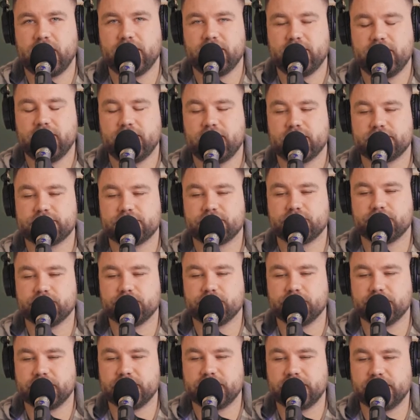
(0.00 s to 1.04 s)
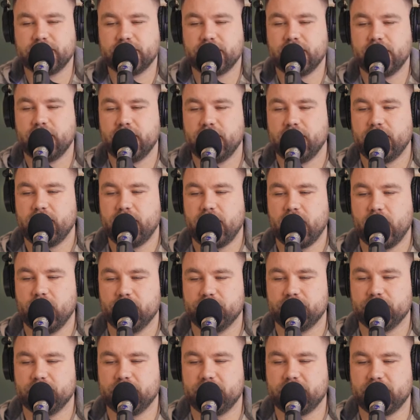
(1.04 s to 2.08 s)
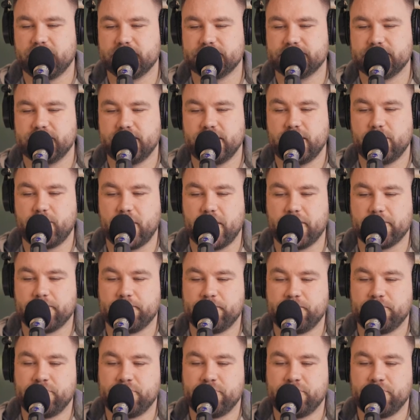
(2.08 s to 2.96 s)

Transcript: I think that's a really helpful thing to think about.